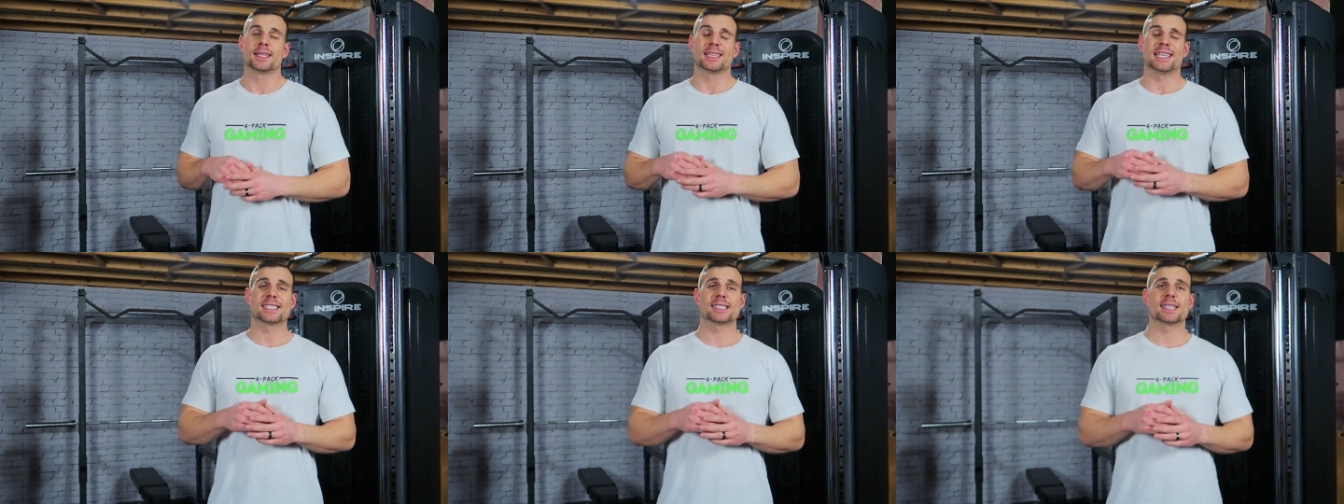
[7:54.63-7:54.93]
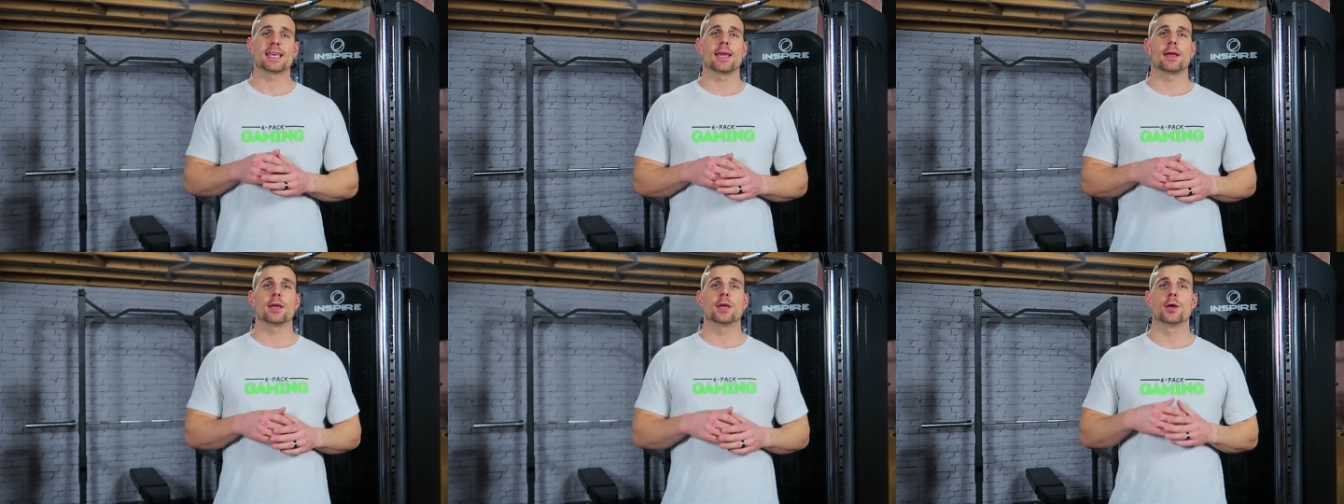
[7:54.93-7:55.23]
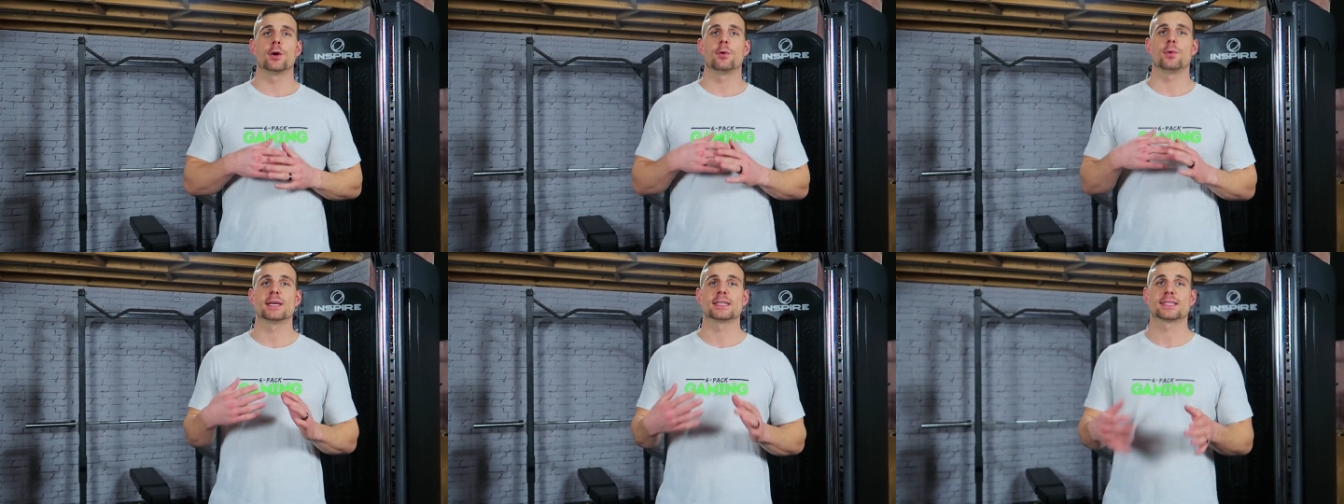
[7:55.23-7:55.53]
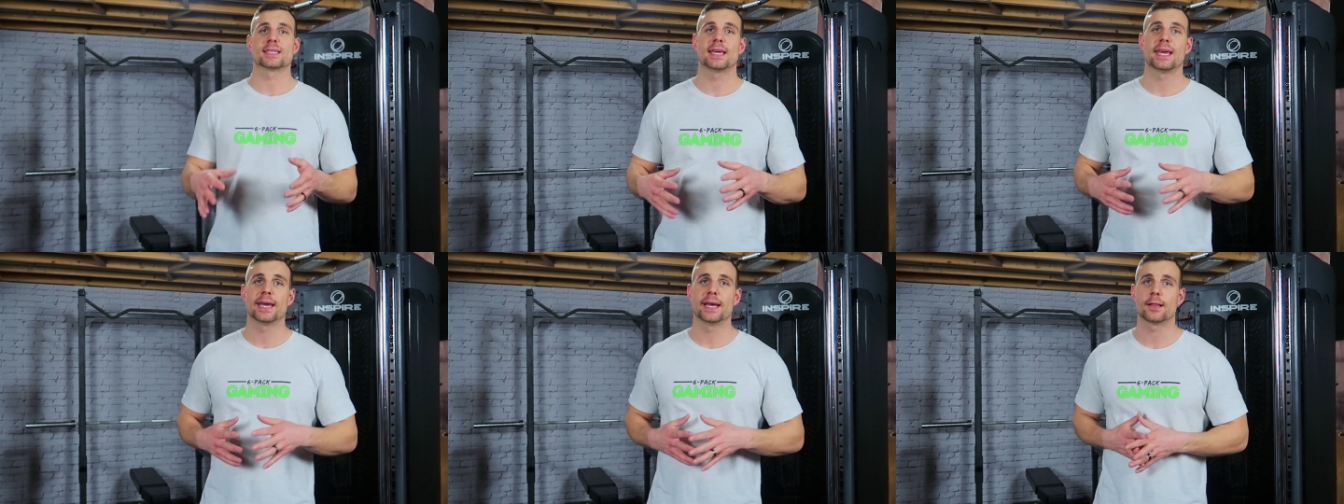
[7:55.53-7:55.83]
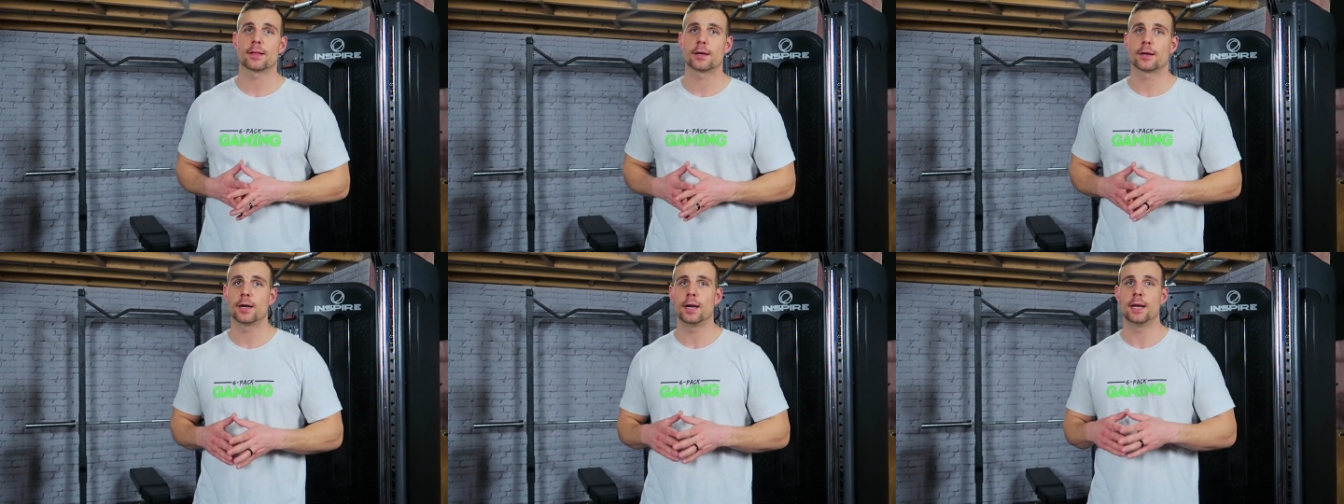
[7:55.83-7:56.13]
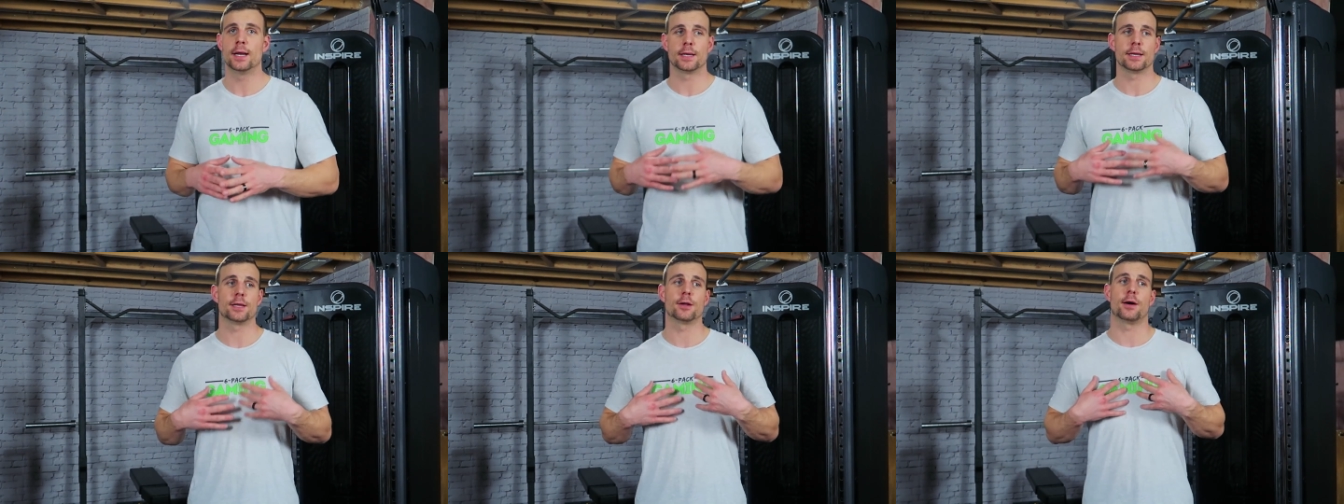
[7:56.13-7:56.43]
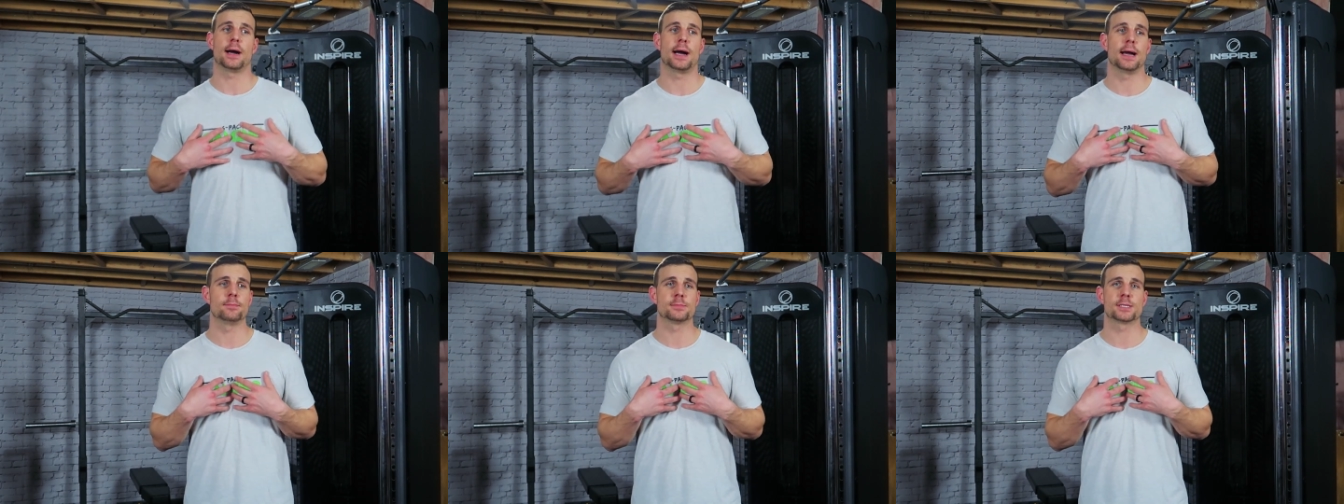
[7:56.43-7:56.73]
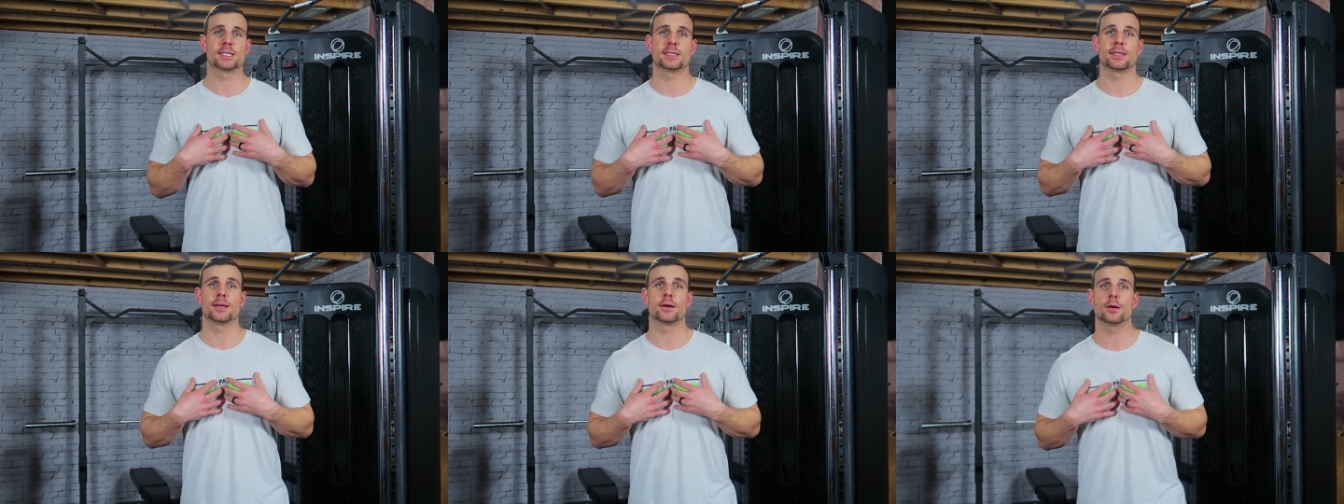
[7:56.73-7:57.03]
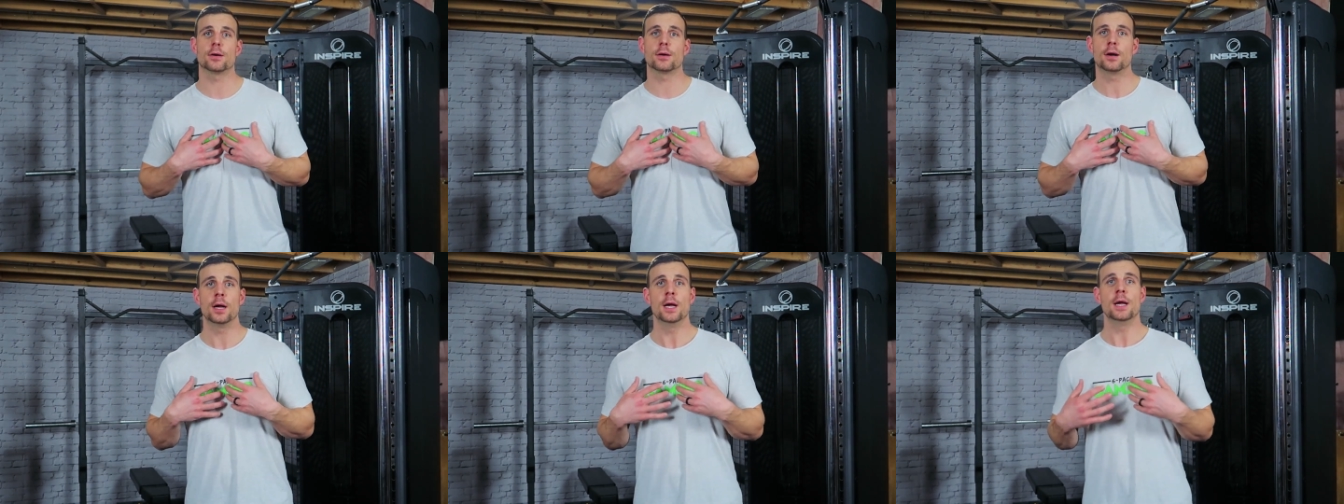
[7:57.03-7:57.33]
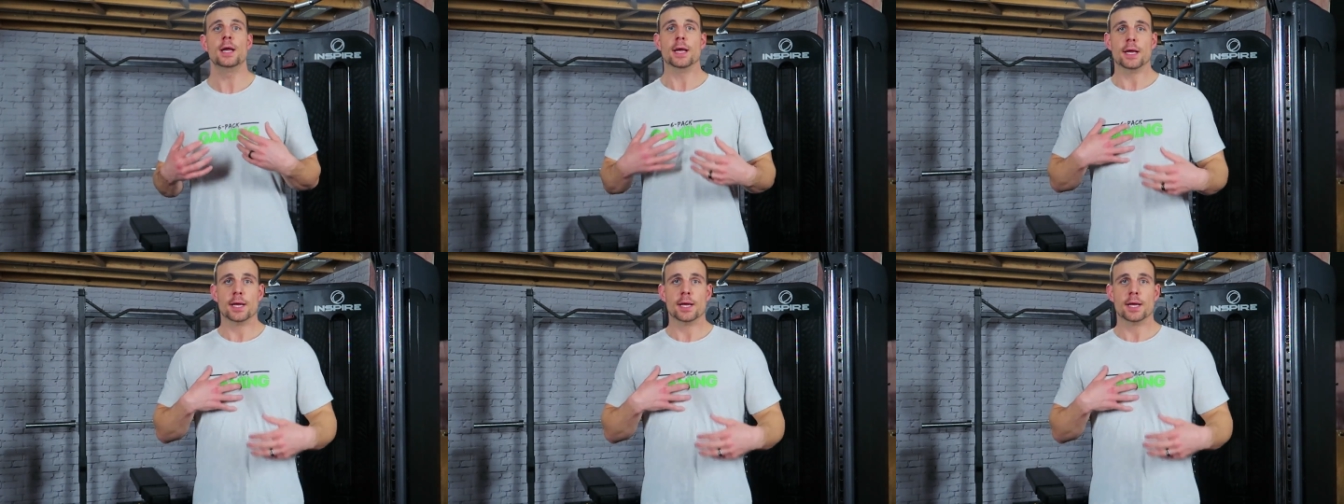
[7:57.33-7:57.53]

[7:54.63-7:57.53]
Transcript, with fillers: This thing was killer. You know, I'm still